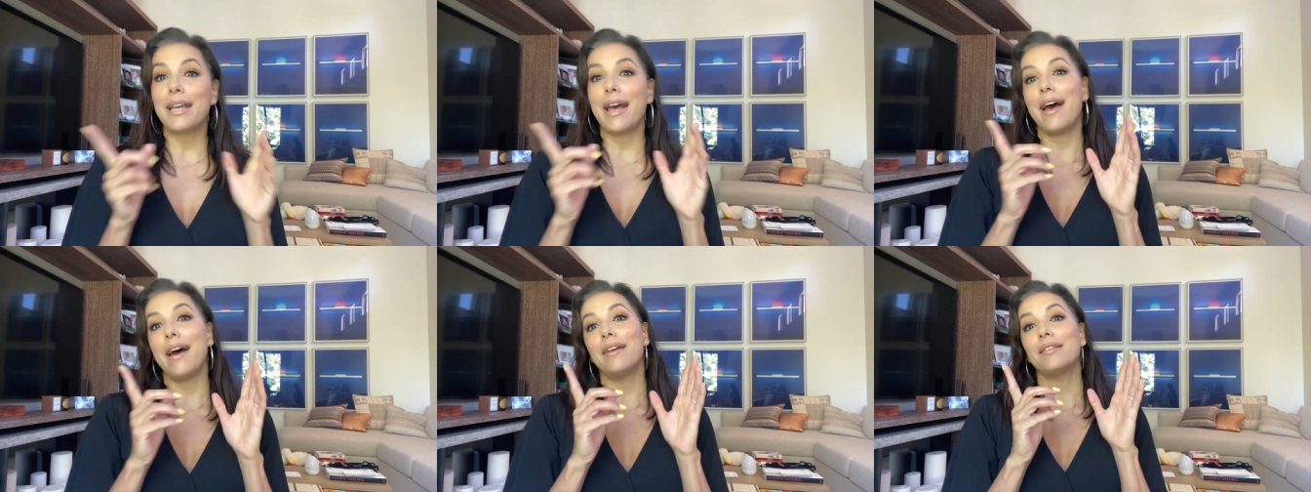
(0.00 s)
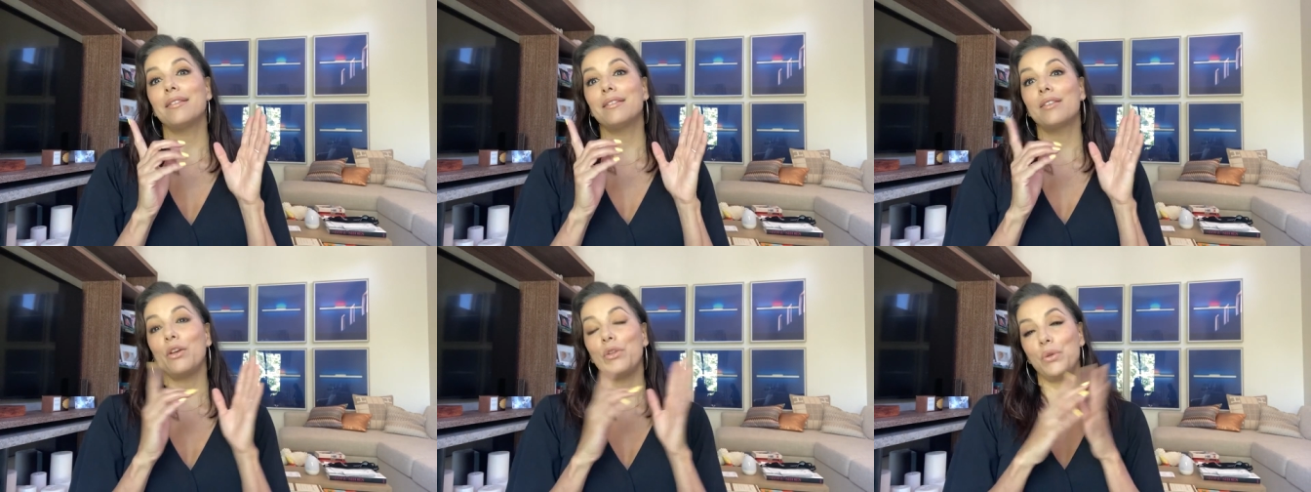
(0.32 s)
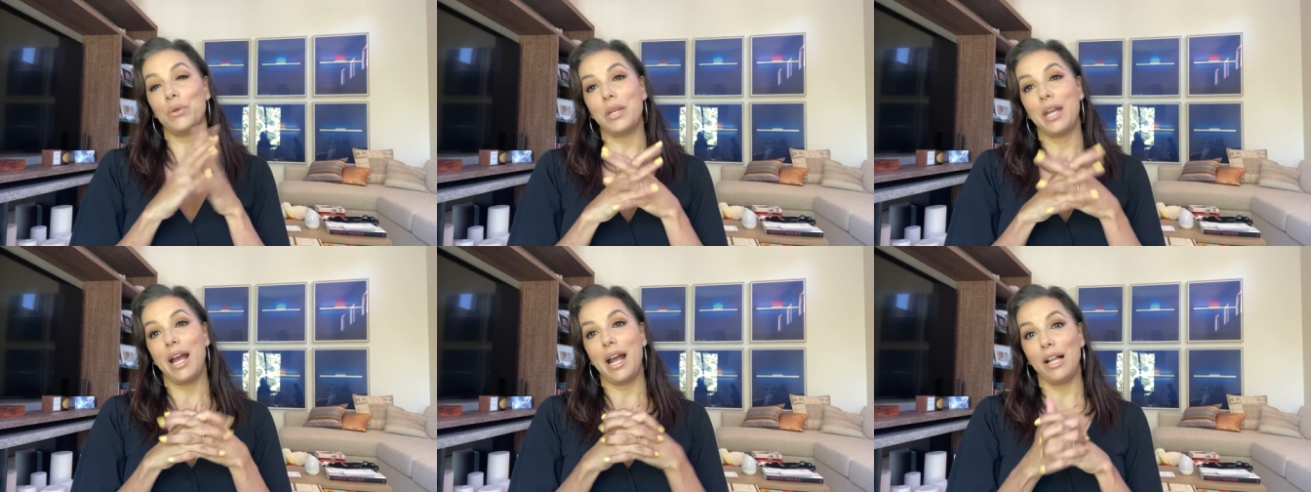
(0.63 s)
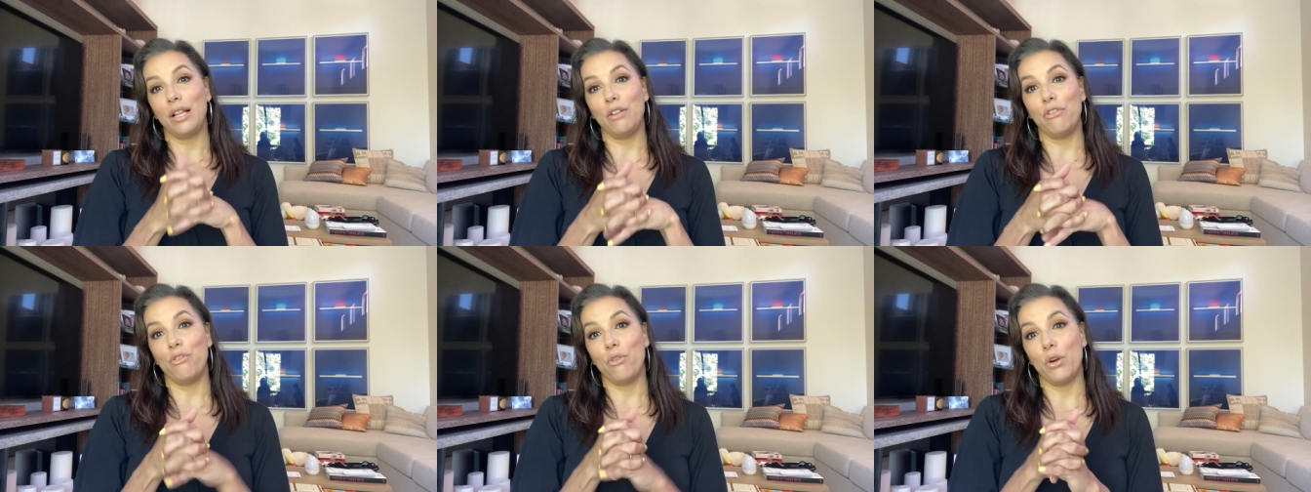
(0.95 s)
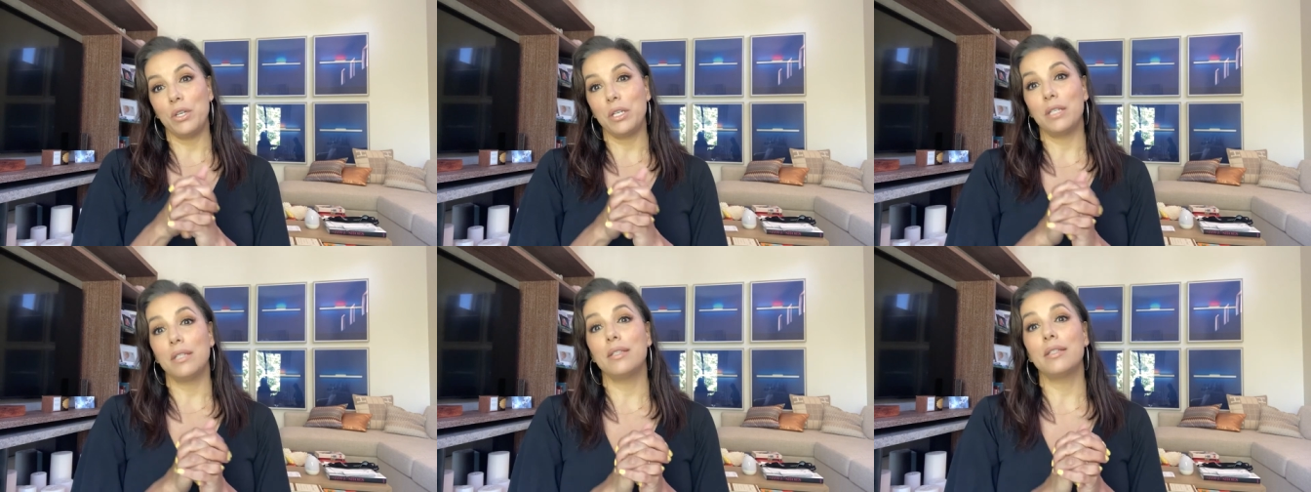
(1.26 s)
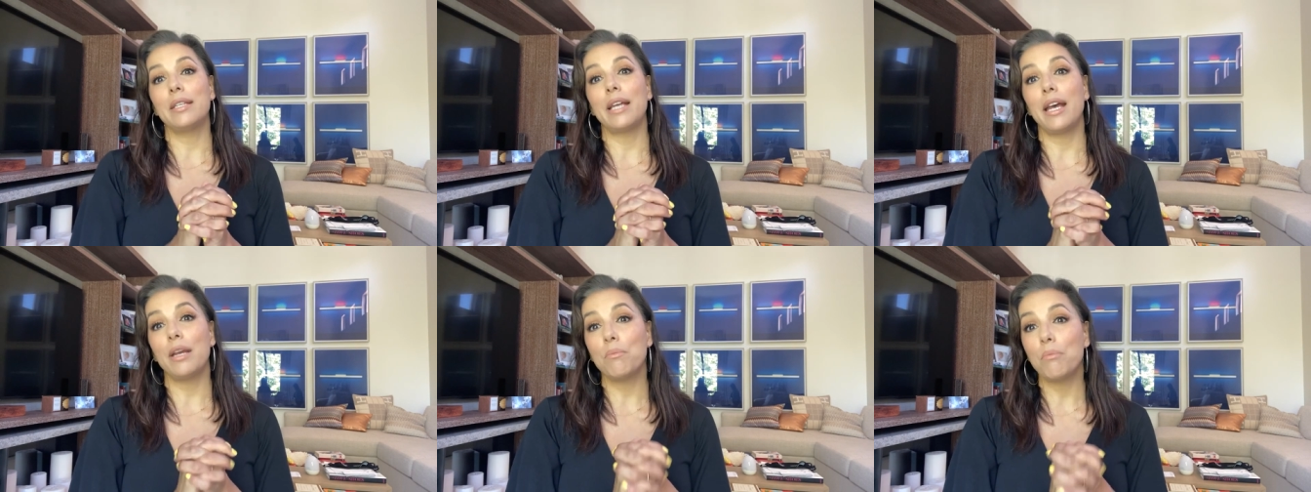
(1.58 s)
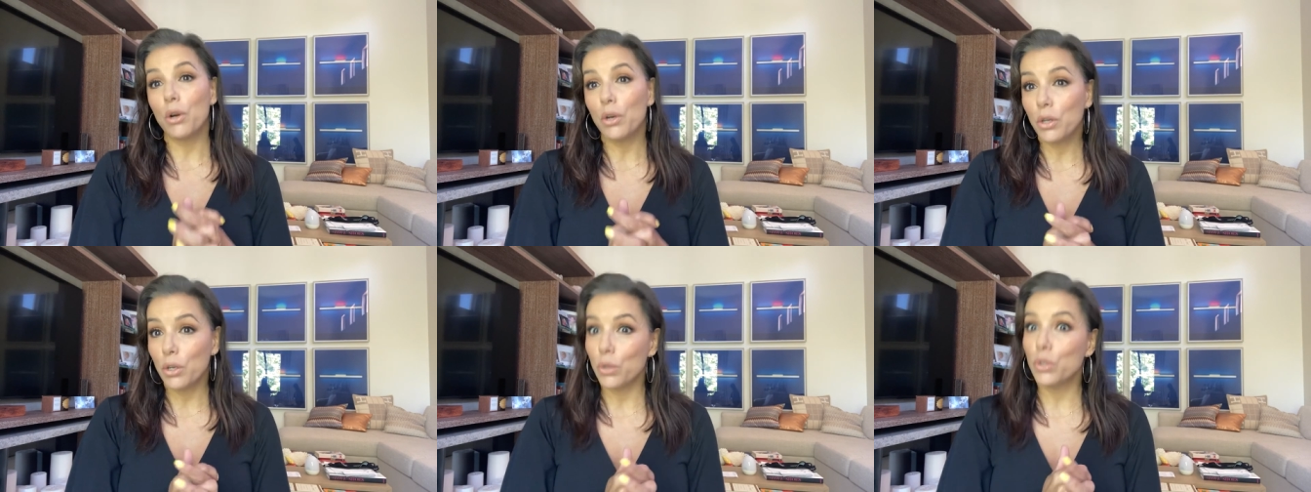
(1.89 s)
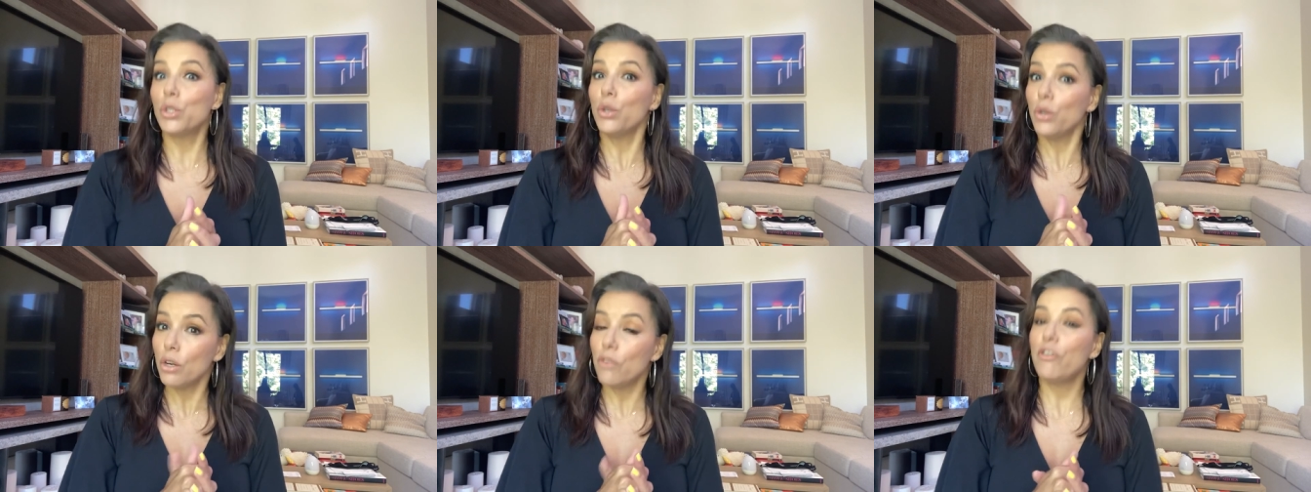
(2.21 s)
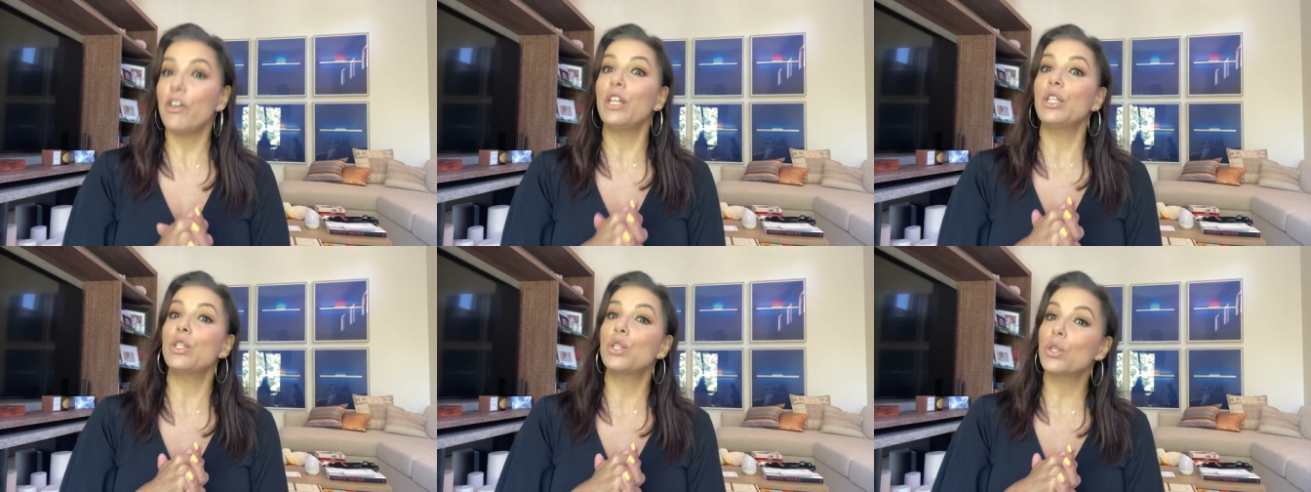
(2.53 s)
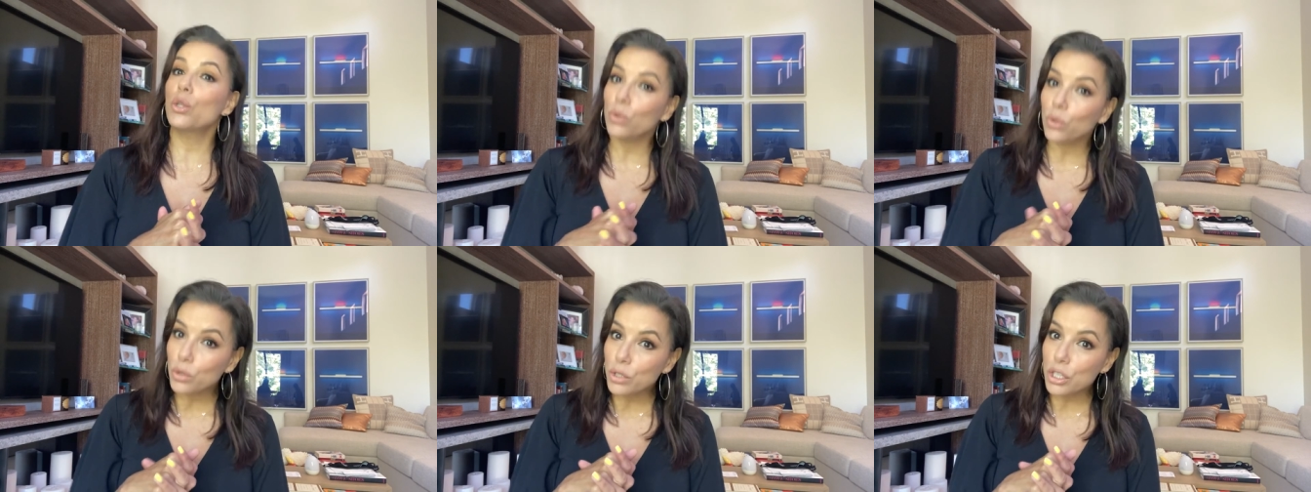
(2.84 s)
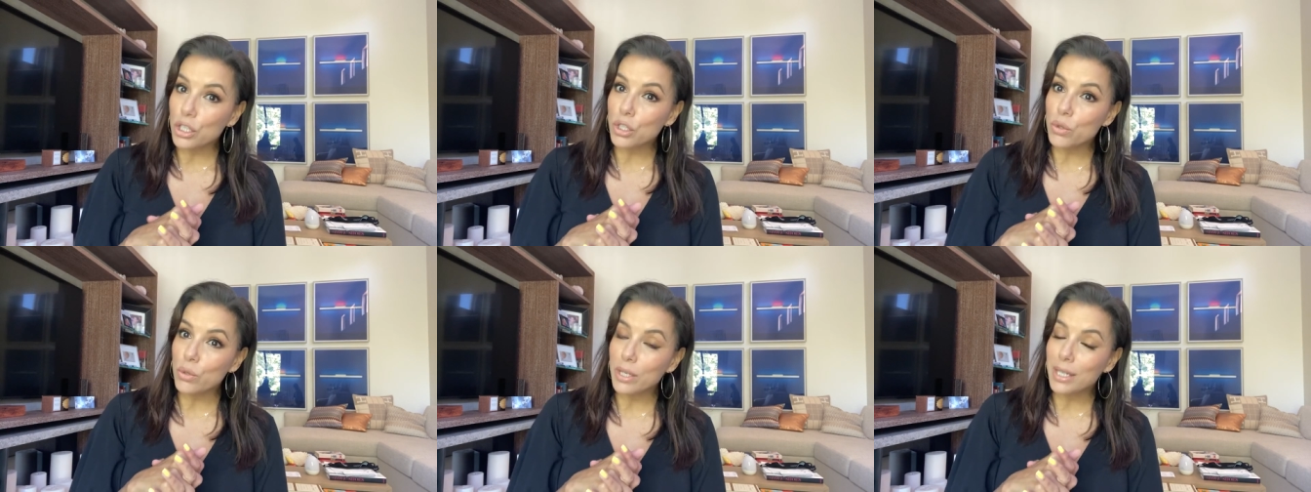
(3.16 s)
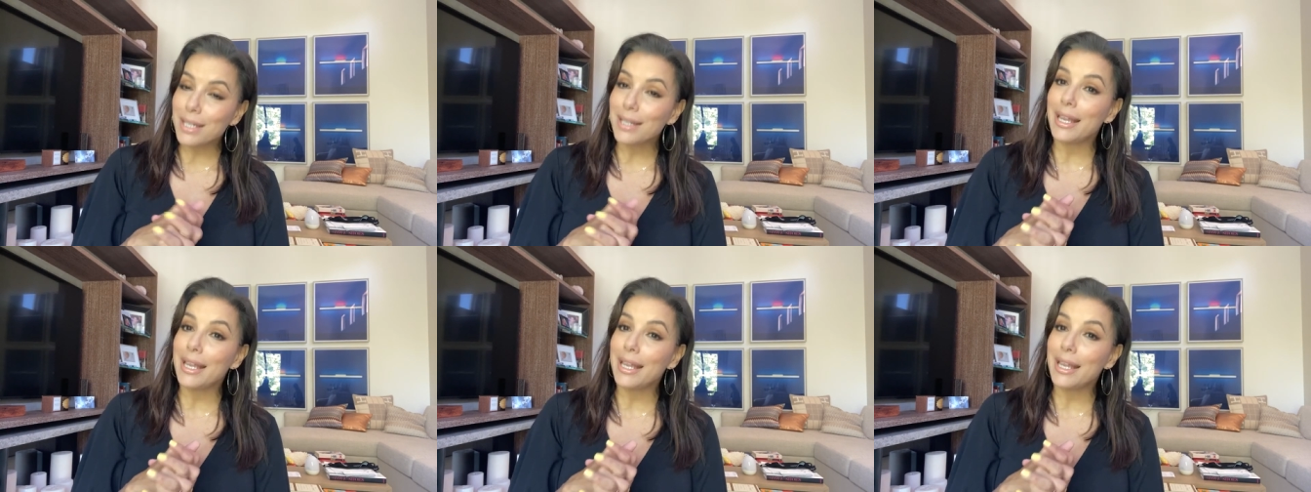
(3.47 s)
at Southern California's San Marcos Unified School District.